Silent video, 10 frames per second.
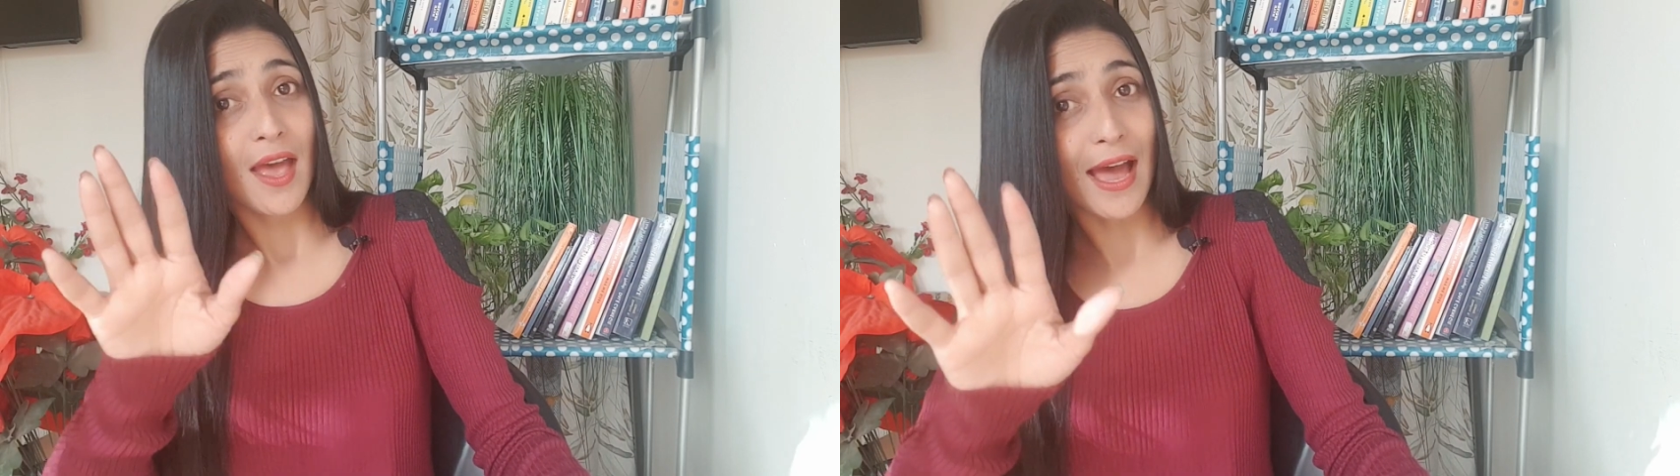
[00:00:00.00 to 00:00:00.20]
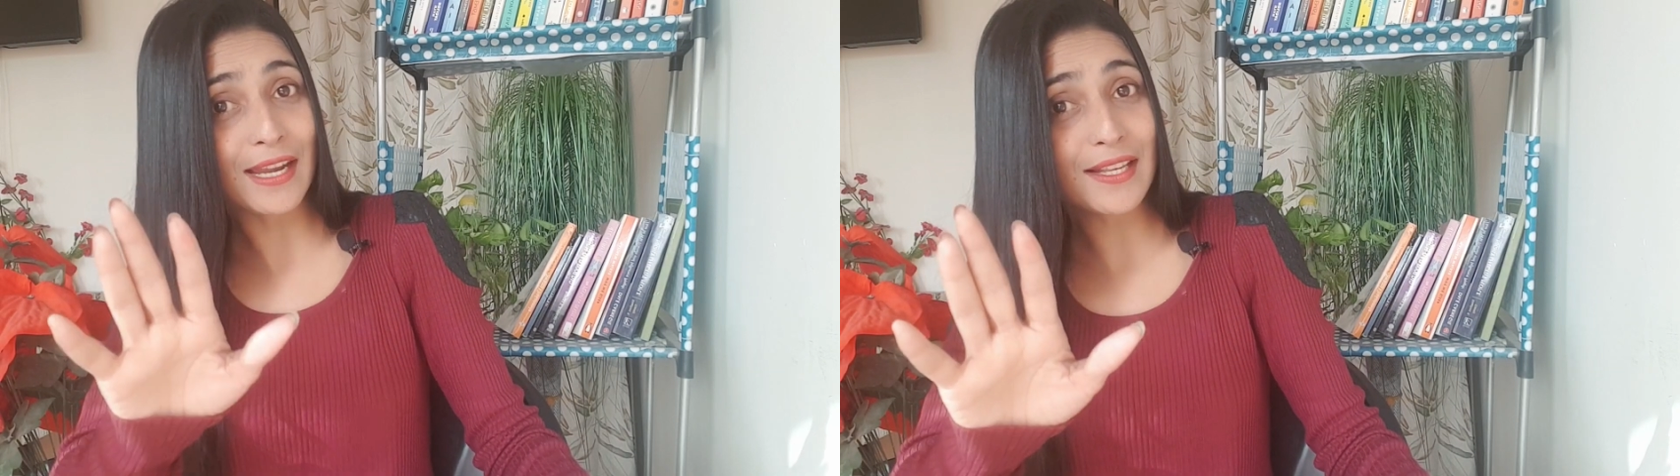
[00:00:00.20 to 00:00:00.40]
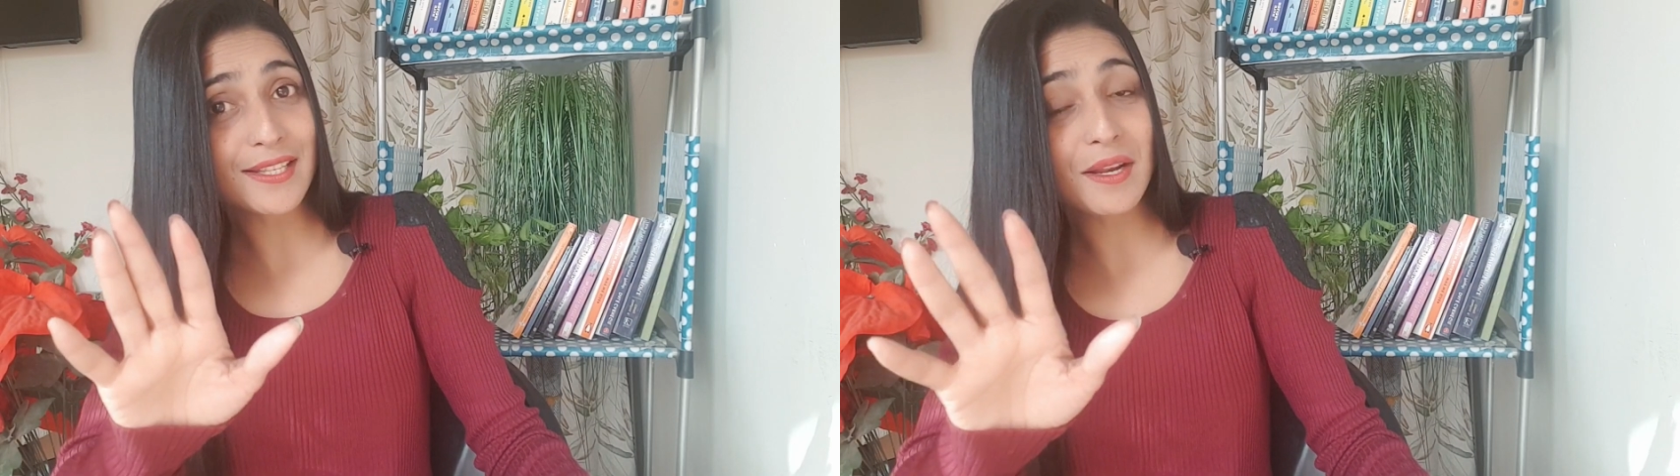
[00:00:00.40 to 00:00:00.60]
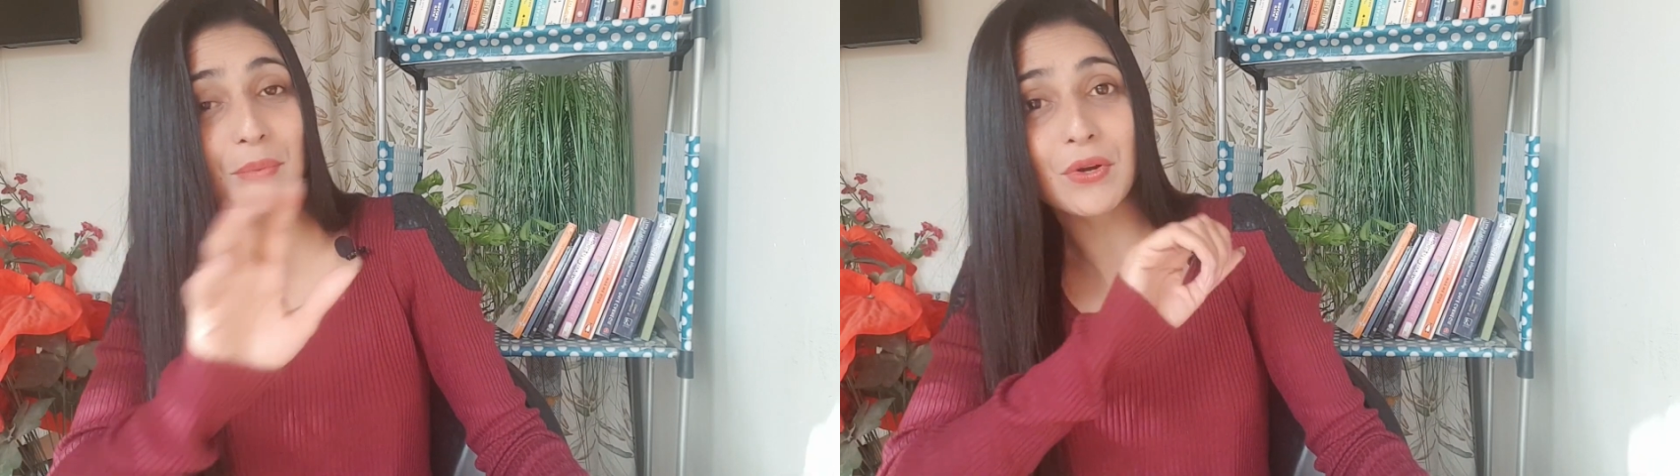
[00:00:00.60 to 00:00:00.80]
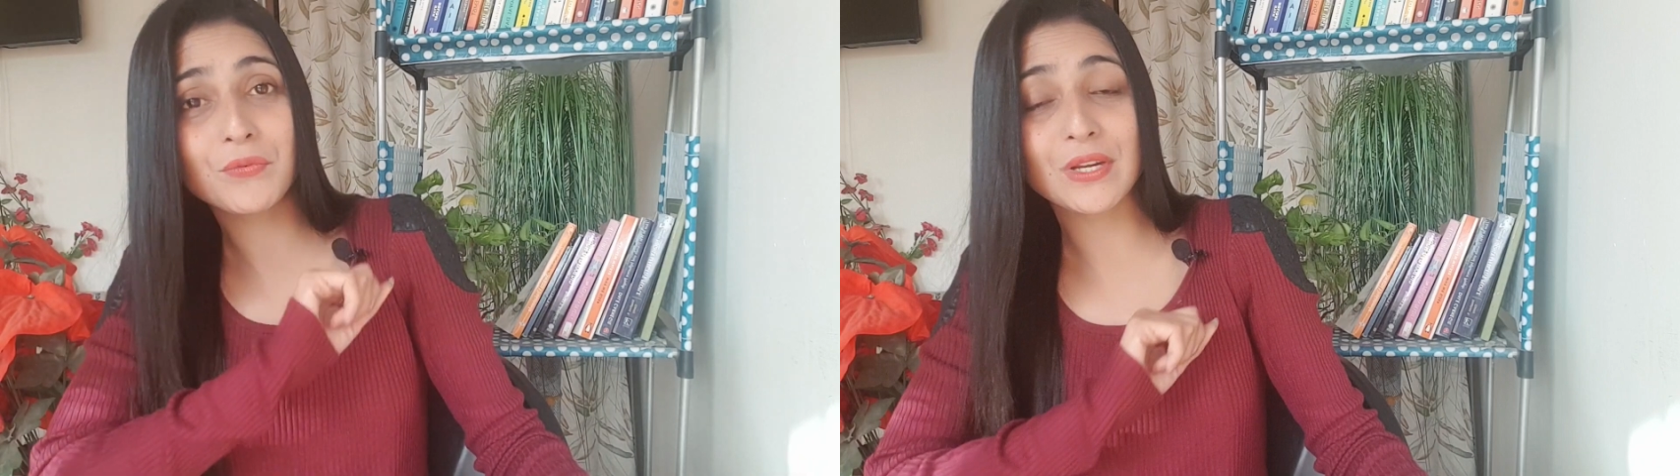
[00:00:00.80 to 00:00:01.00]
And listen, a
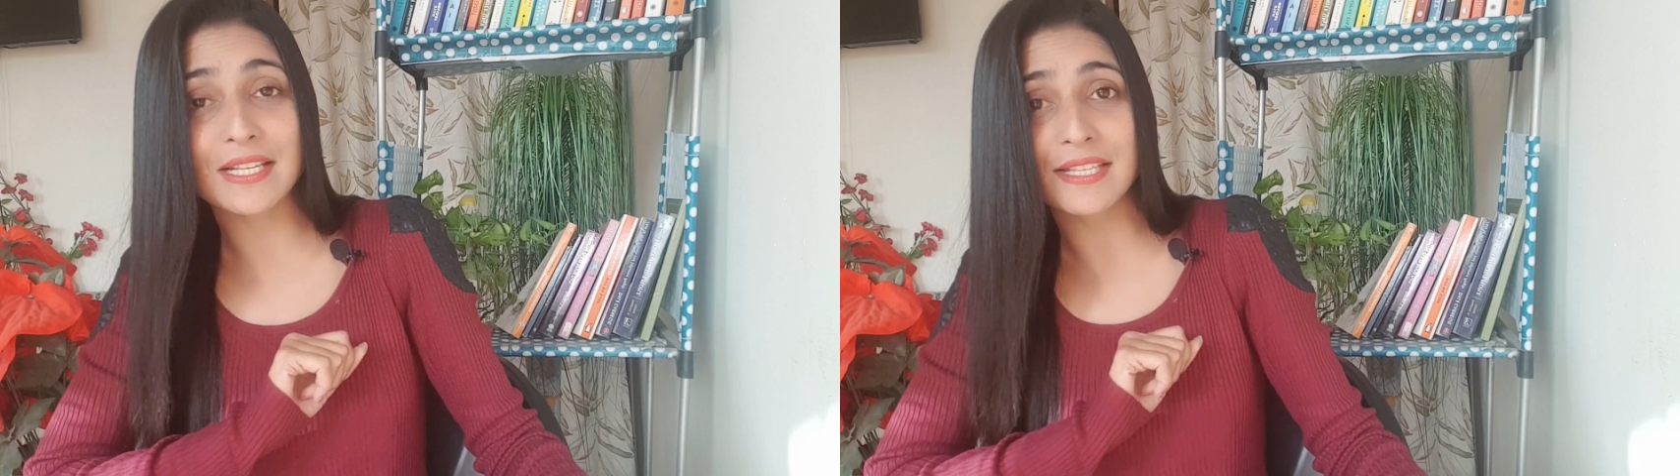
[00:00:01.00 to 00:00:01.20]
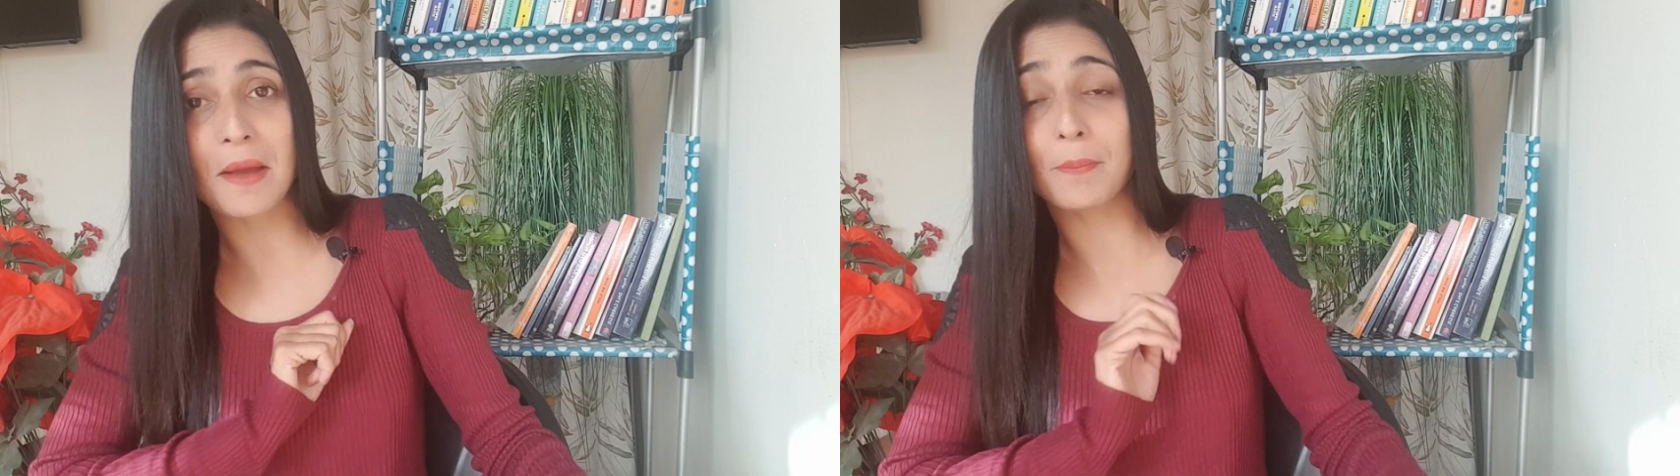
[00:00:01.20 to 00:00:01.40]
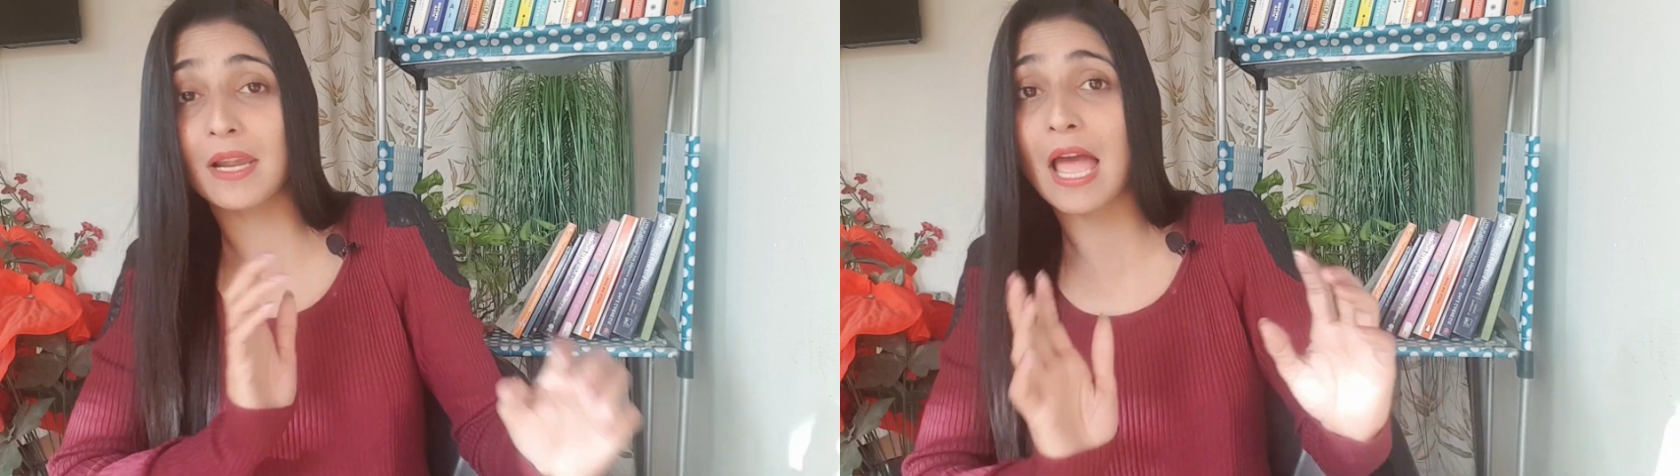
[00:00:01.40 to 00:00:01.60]
beautiful example.